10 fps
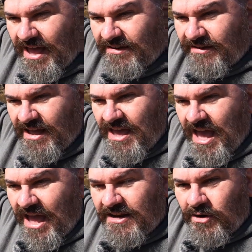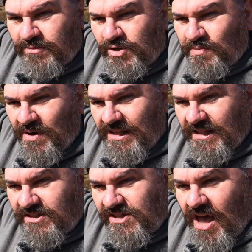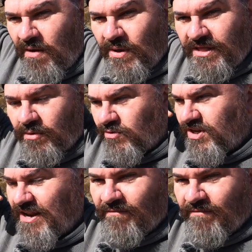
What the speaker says: end, heading up to Sprinkling Town when there was an